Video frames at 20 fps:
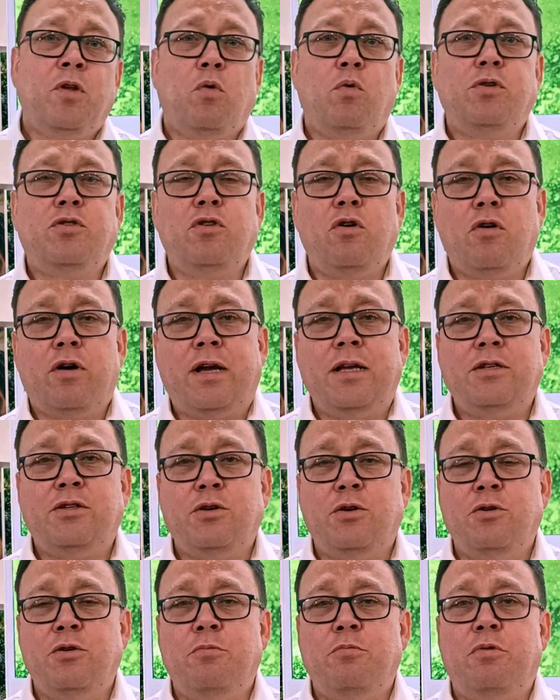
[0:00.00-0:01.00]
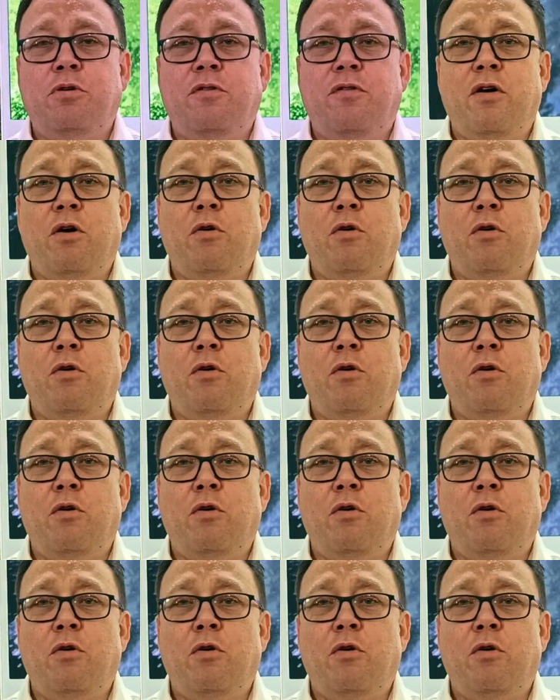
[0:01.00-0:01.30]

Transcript: We're talking to a number of